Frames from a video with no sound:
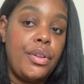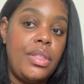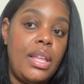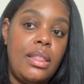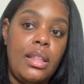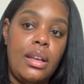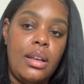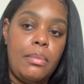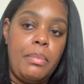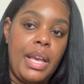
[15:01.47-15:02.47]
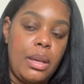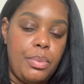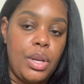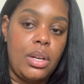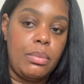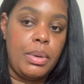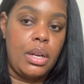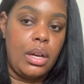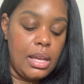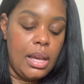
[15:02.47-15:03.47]
than the makeup you're gonna put
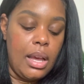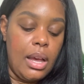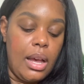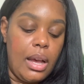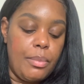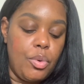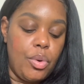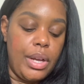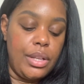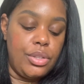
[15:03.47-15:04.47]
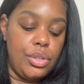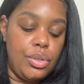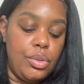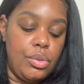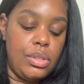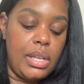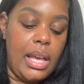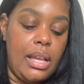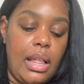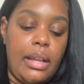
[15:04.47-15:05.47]
on. I'm going to
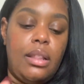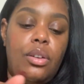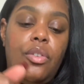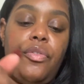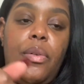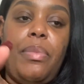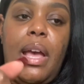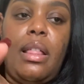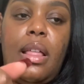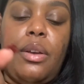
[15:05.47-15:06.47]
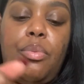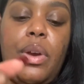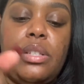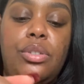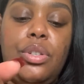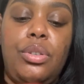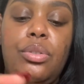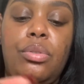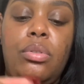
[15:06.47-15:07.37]
take like a little from that like residue